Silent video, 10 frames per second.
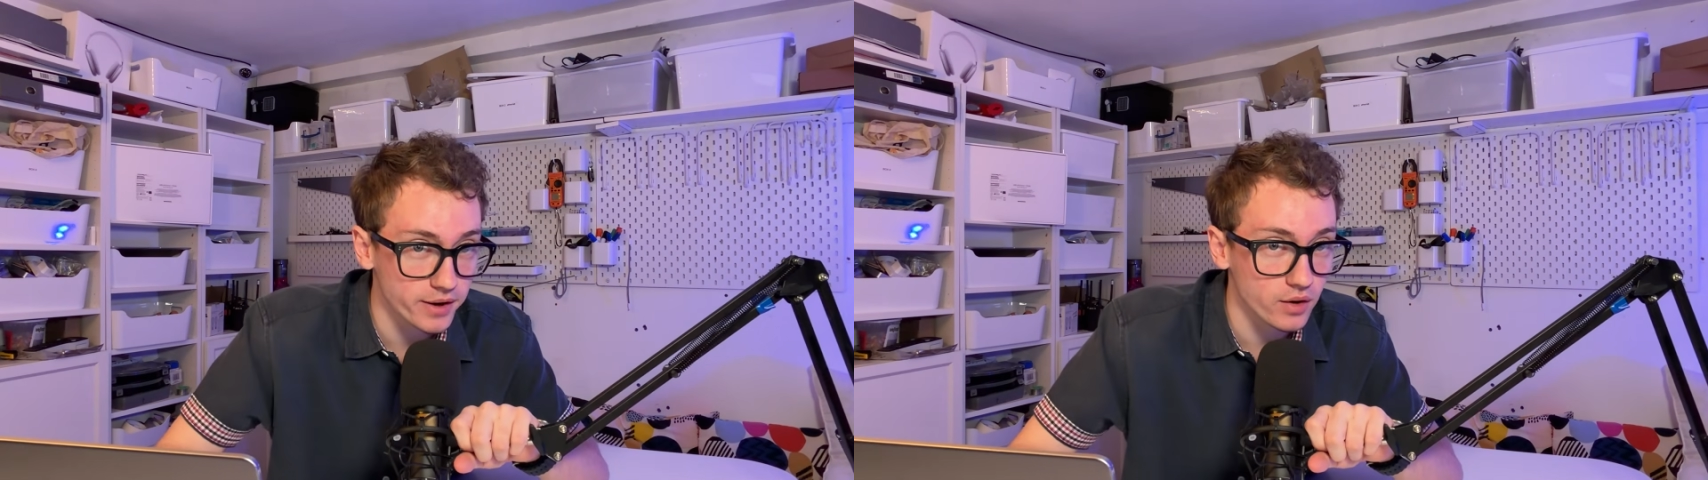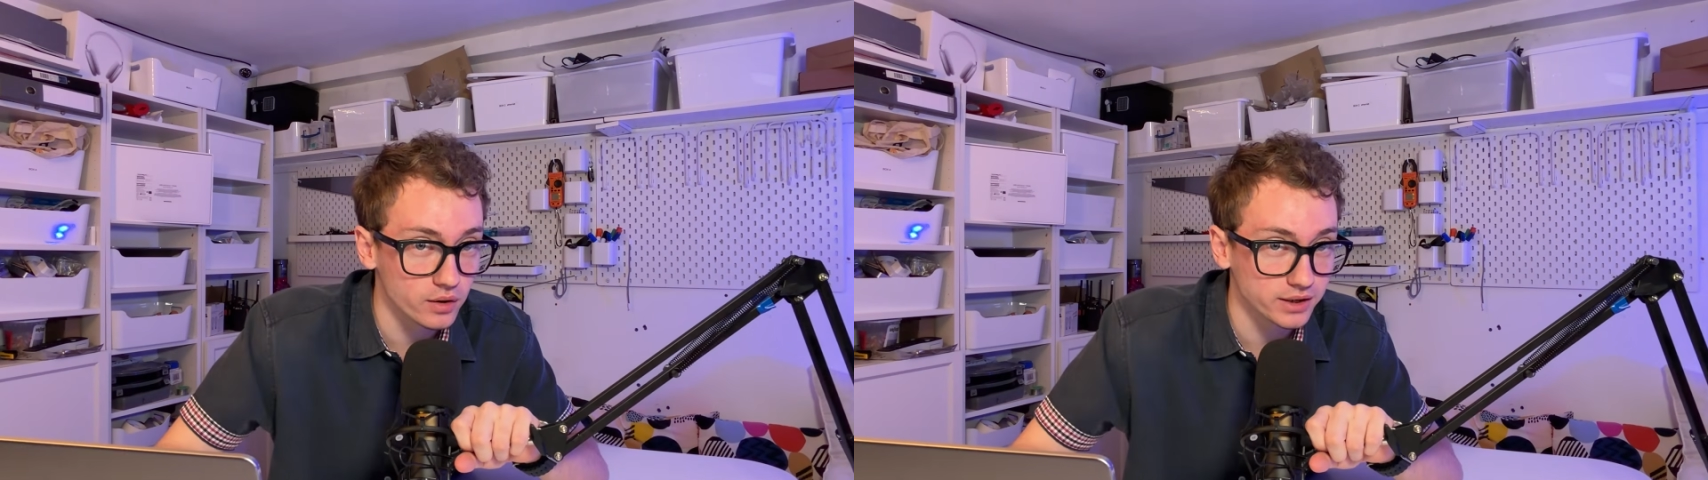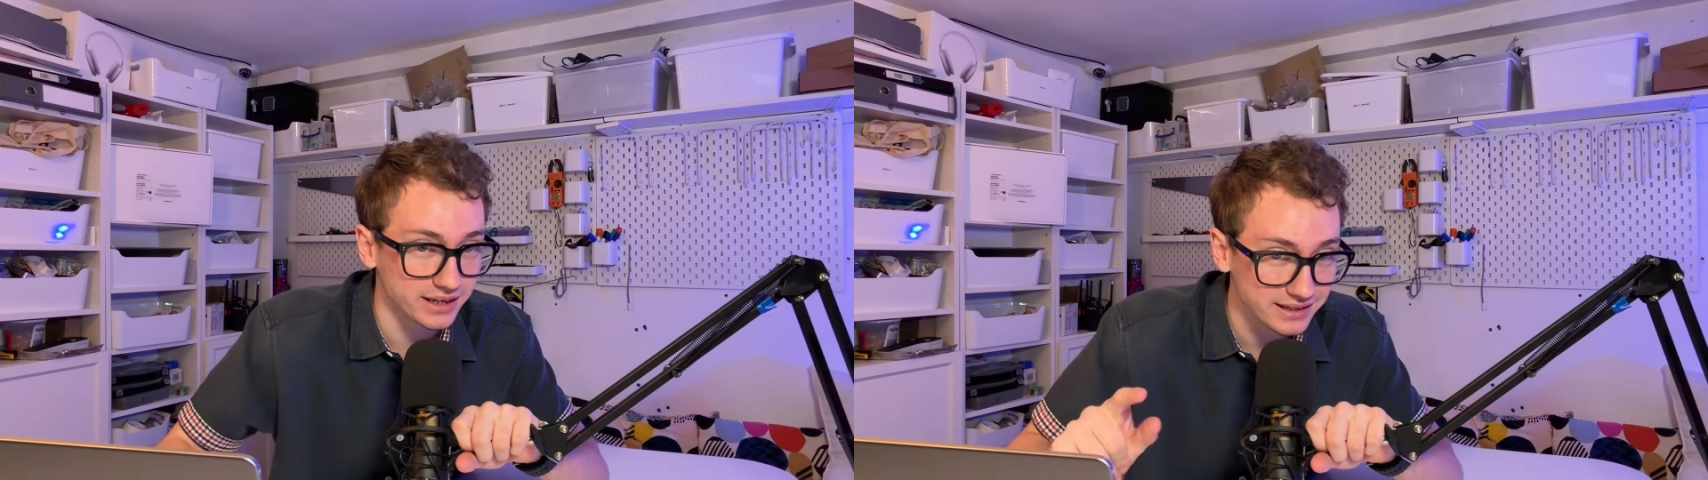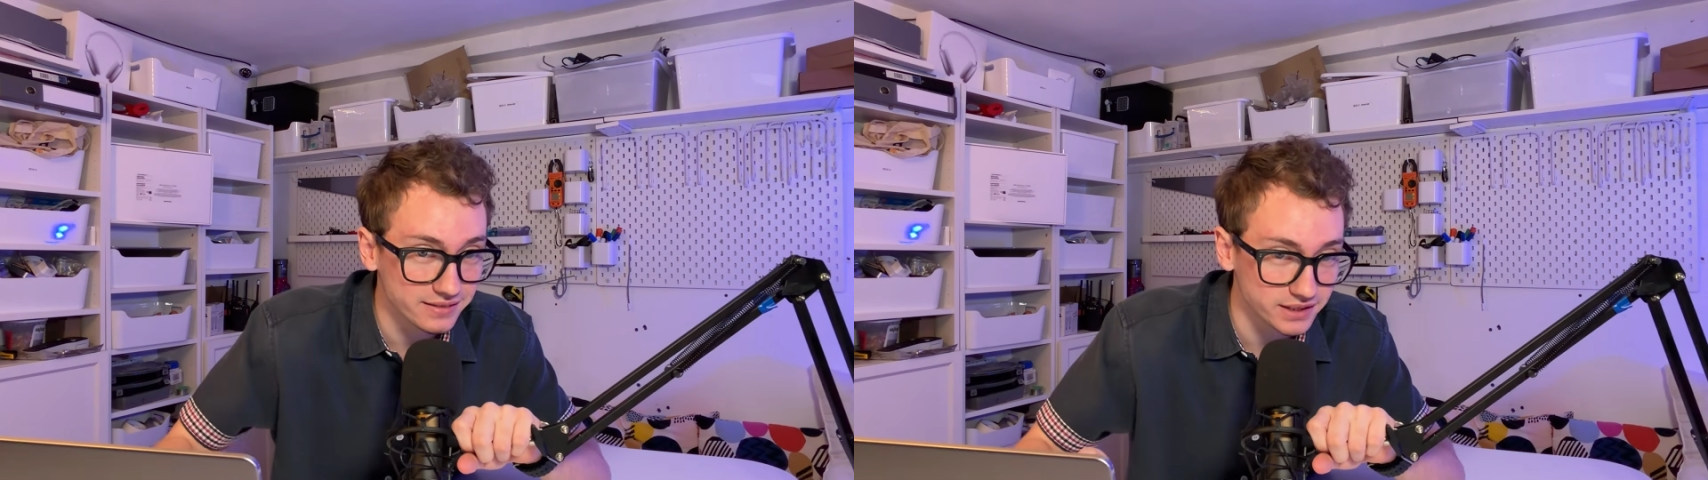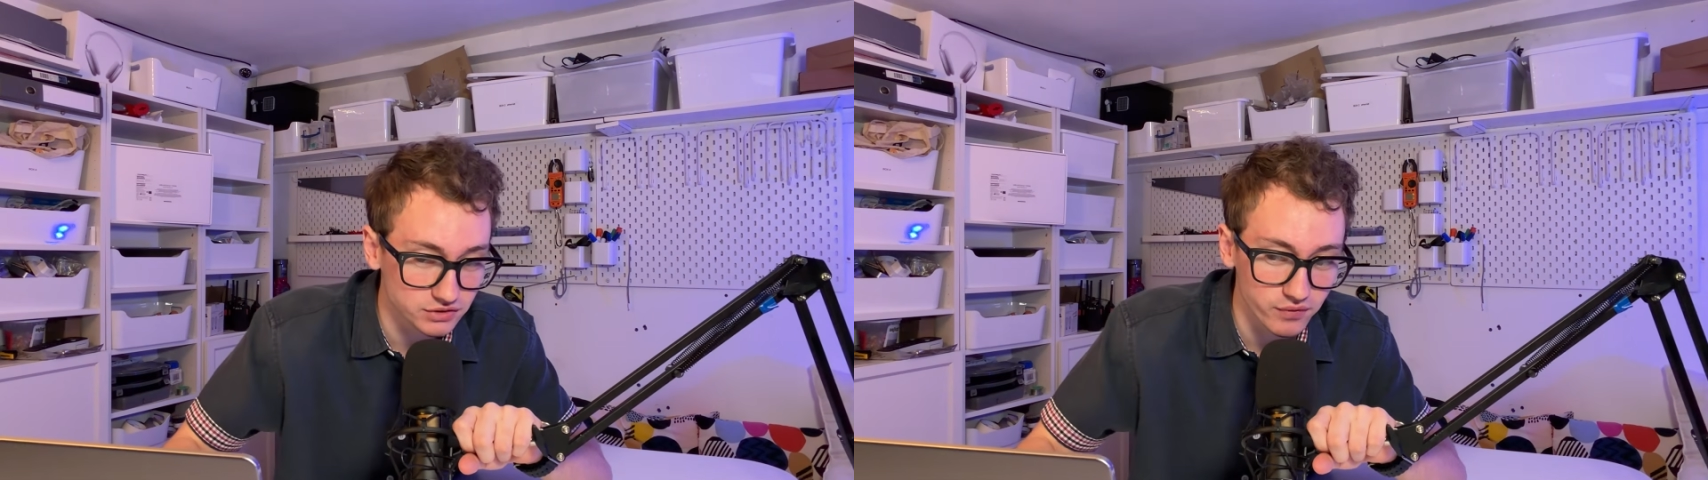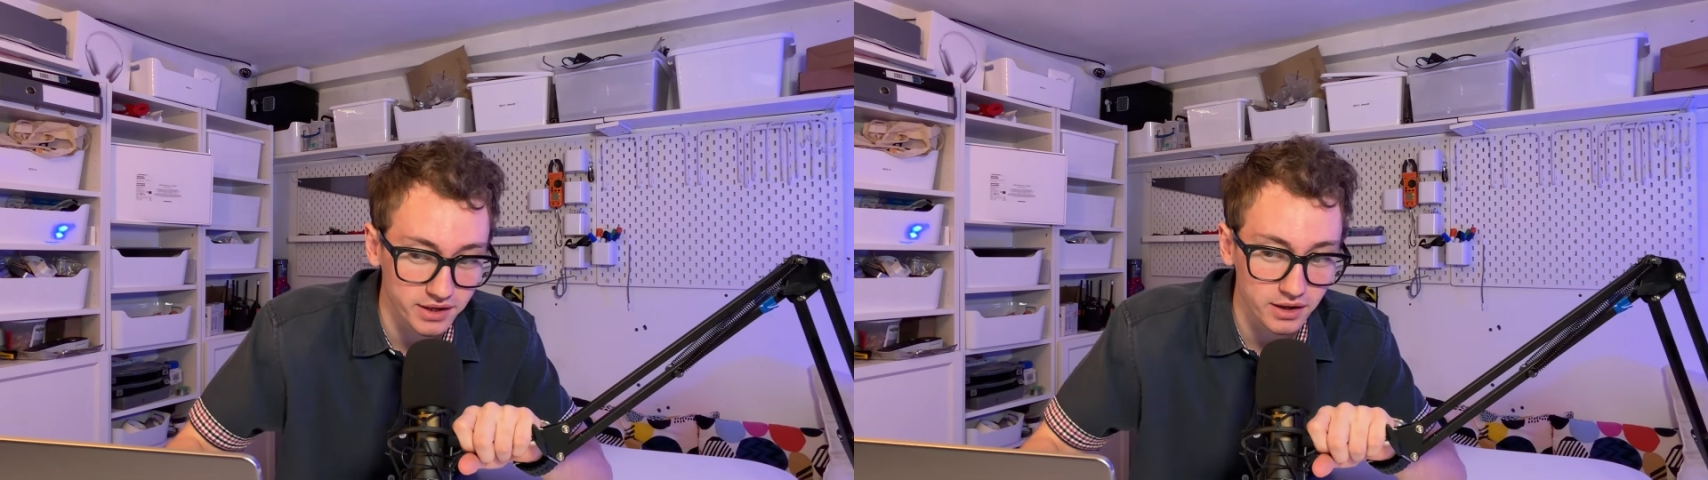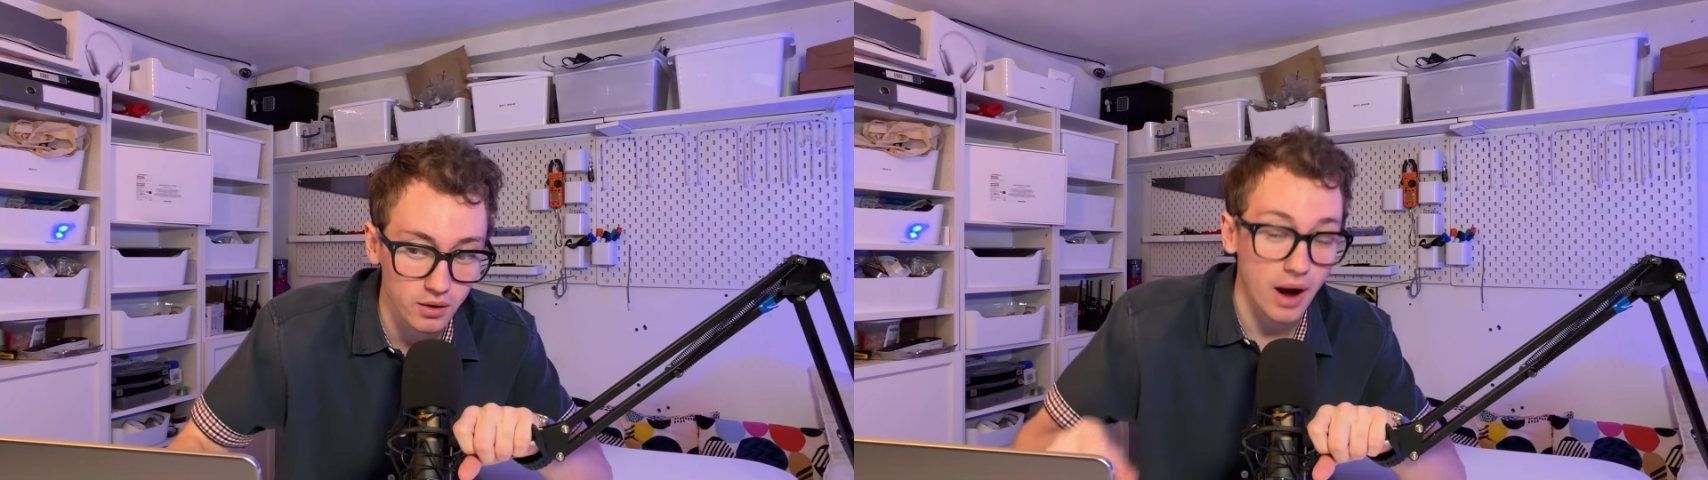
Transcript: on in this video